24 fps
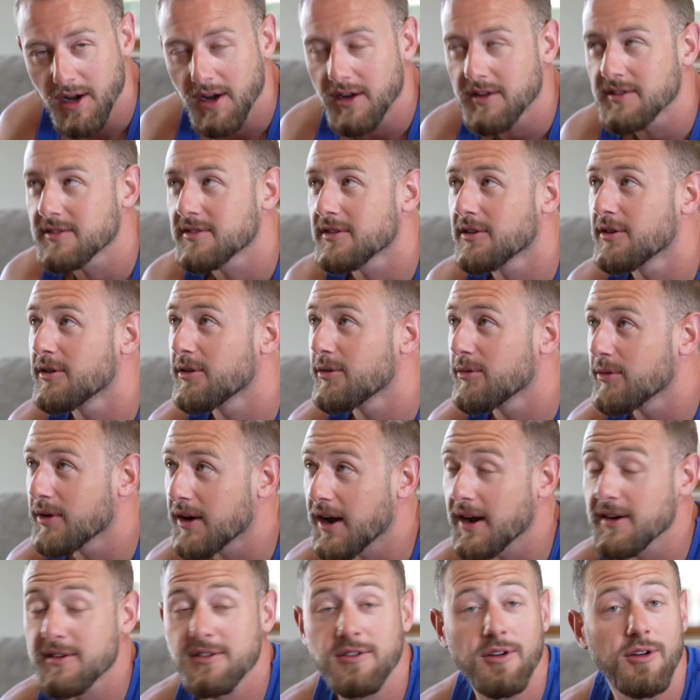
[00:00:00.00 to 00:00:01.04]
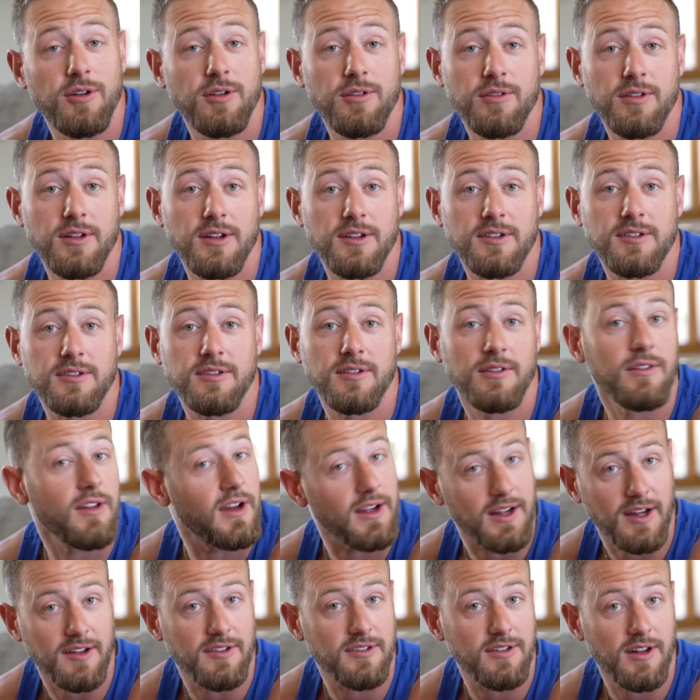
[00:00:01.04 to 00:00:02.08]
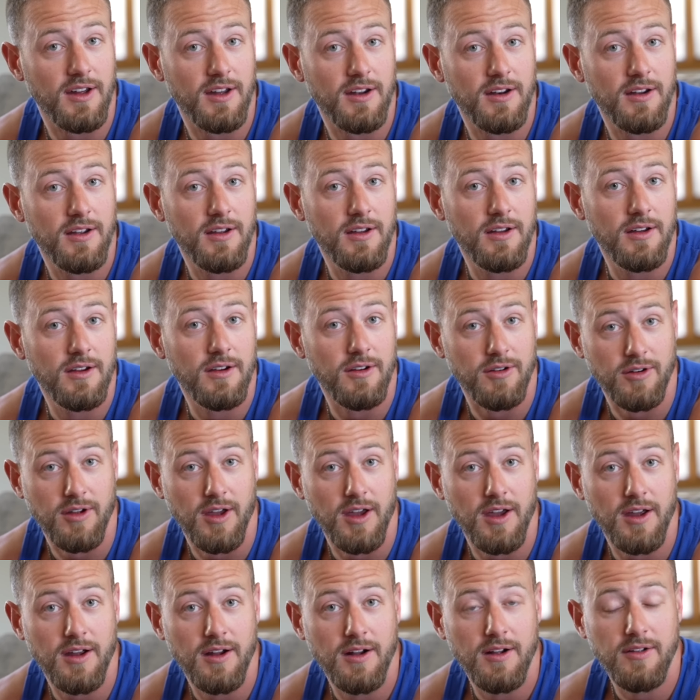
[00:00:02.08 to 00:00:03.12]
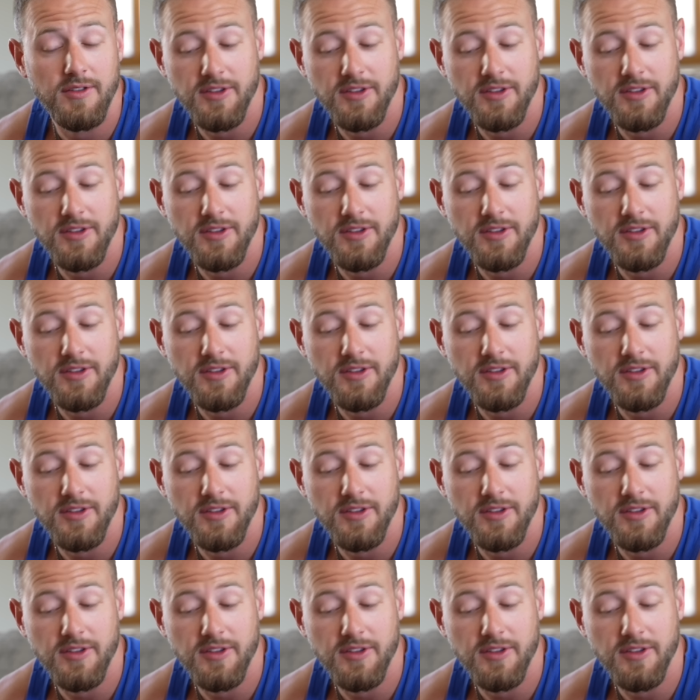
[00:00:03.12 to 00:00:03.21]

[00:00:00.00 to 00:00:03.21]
So when I show you this, like I said, okay?